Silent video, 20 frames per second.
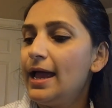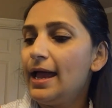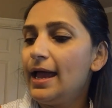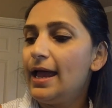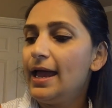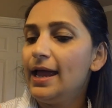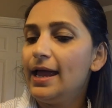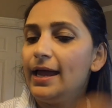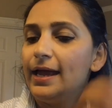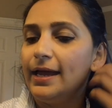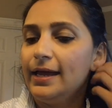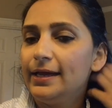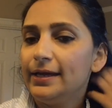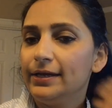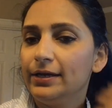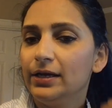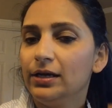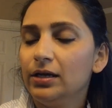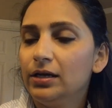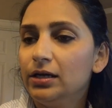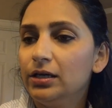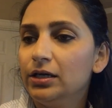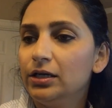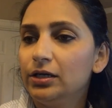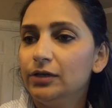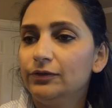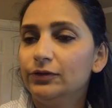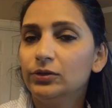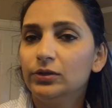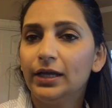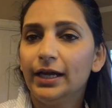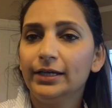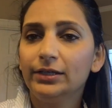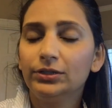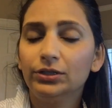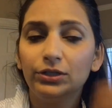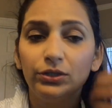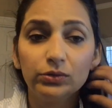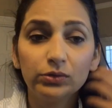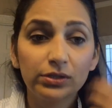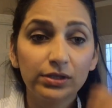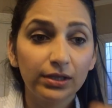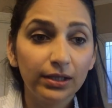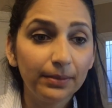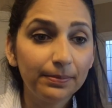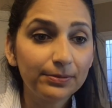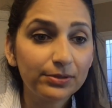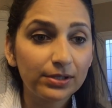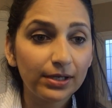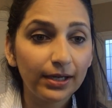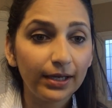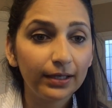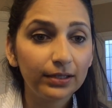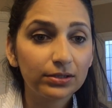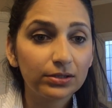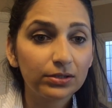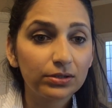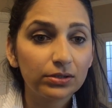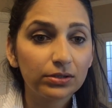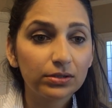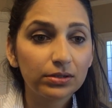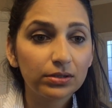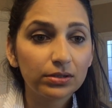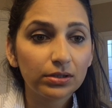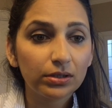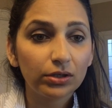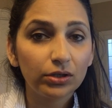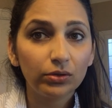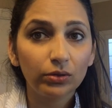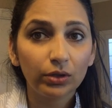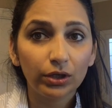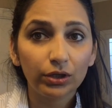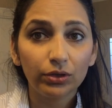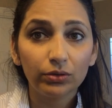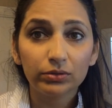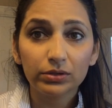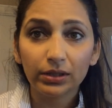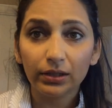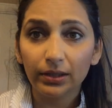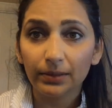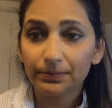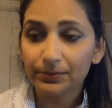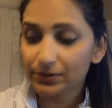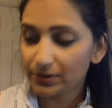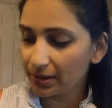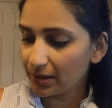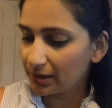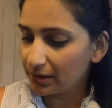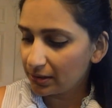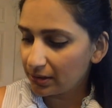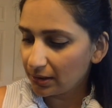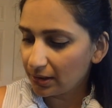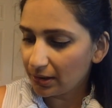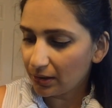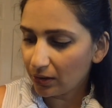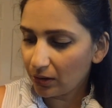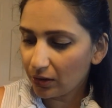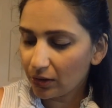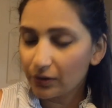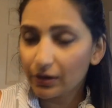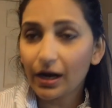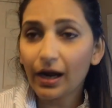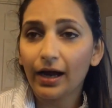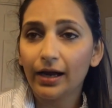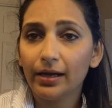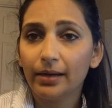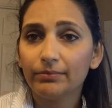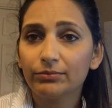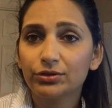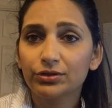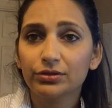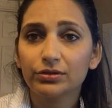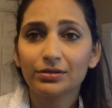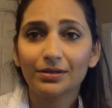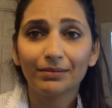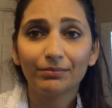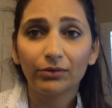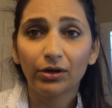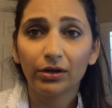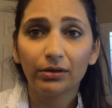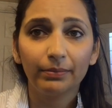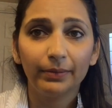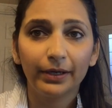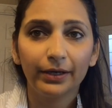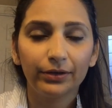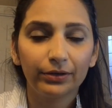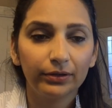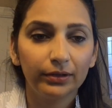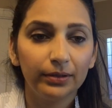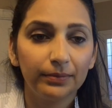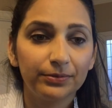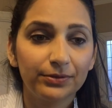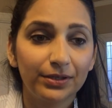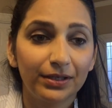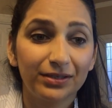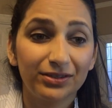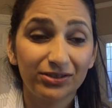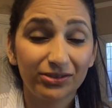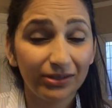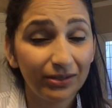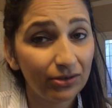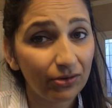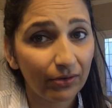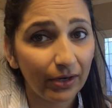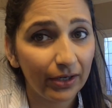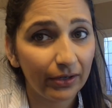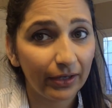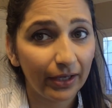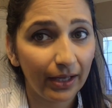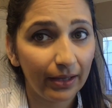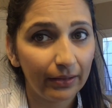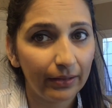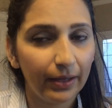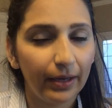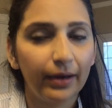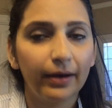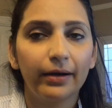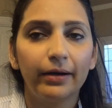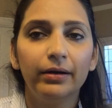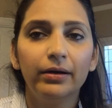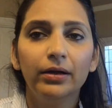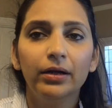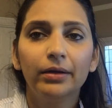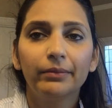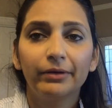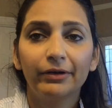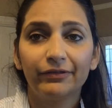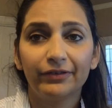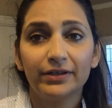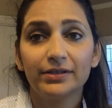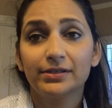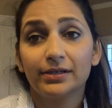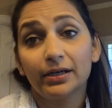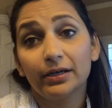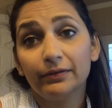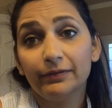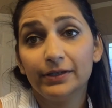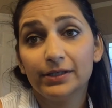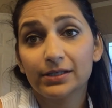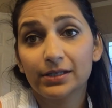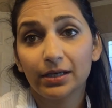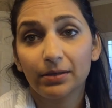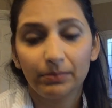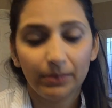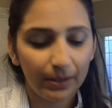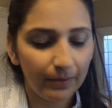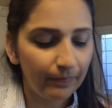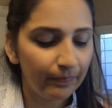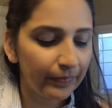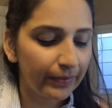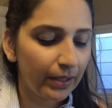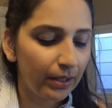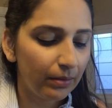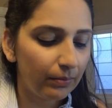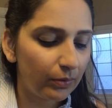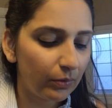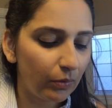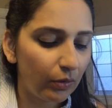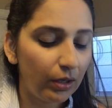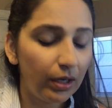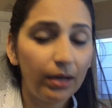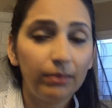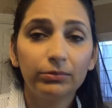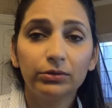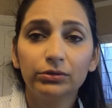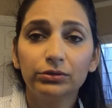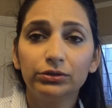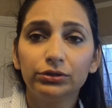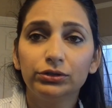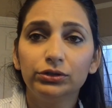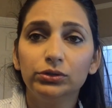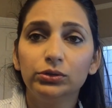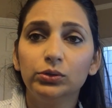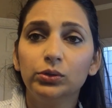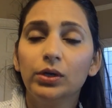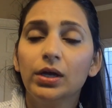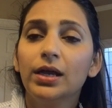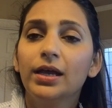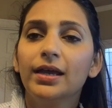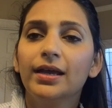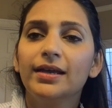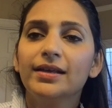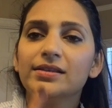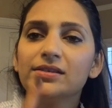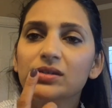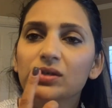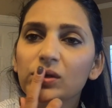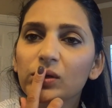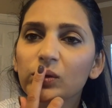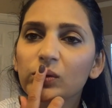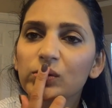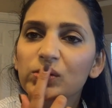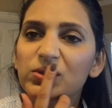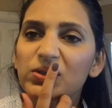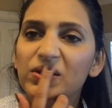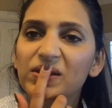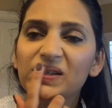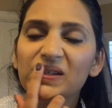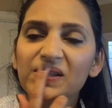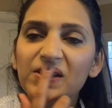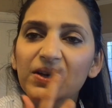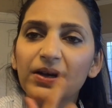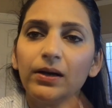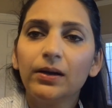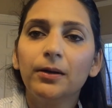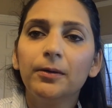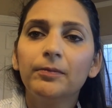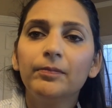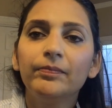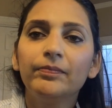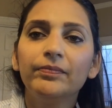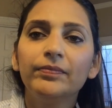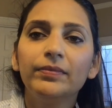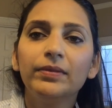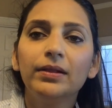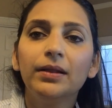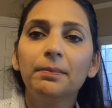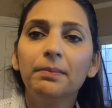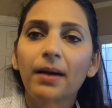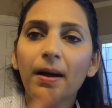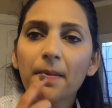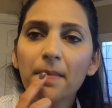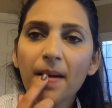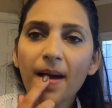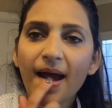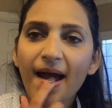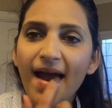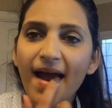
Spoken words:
And if you like to use lipsticks, you can use a lipstick, or I'm not big into lipsticks, still trying to get there. My friends are convincing me. But all I'm going to do is use just a lip balm.